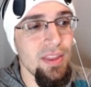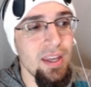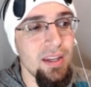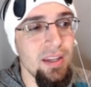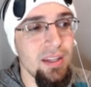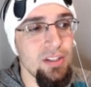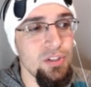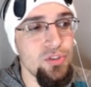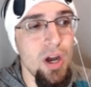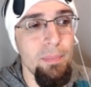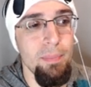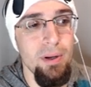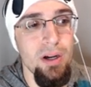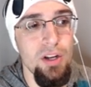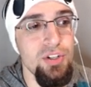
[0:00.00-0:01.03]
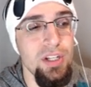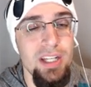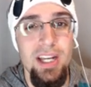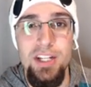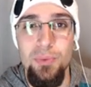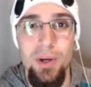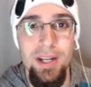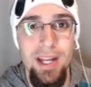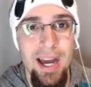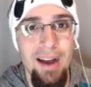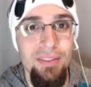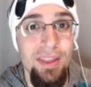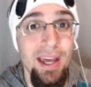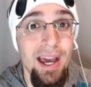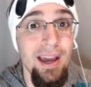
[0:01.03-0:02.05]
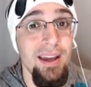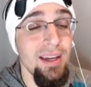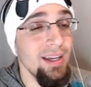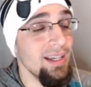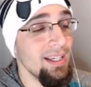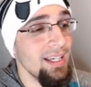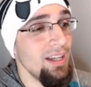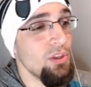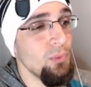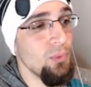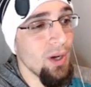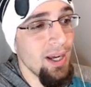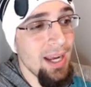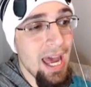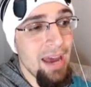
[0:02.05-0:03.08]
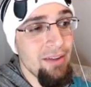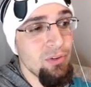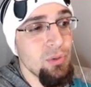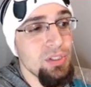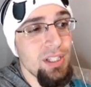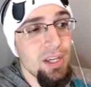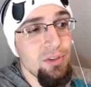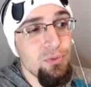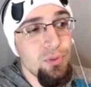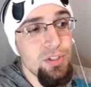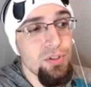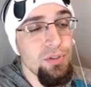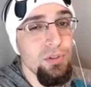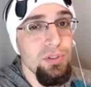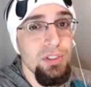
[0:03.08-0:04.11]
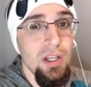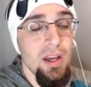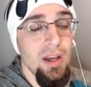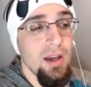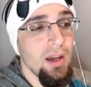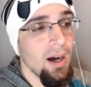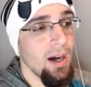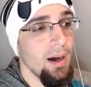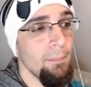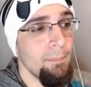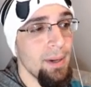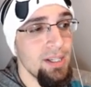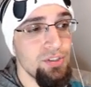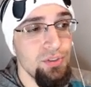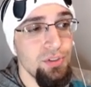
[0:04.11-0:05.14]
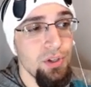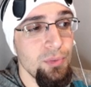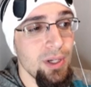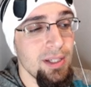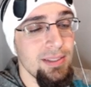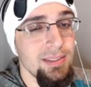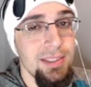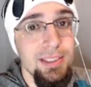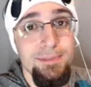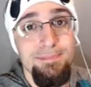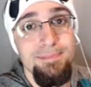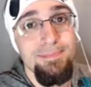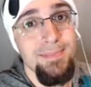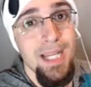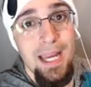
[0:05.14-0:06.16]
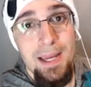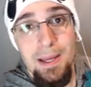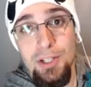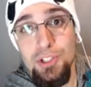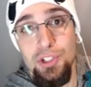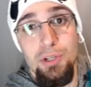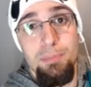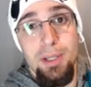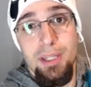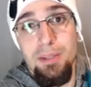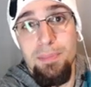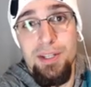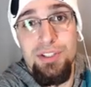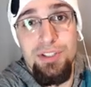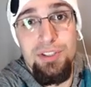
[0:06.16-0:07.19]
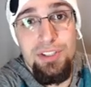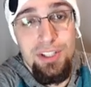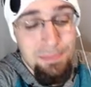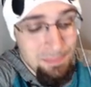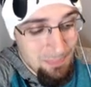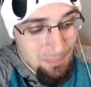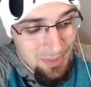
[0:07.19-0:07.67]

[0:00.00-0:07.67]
then you drop 100 each one after that. Either way, everyone's gonna get free jewels. Uh, best union wins. Should have picked the best union.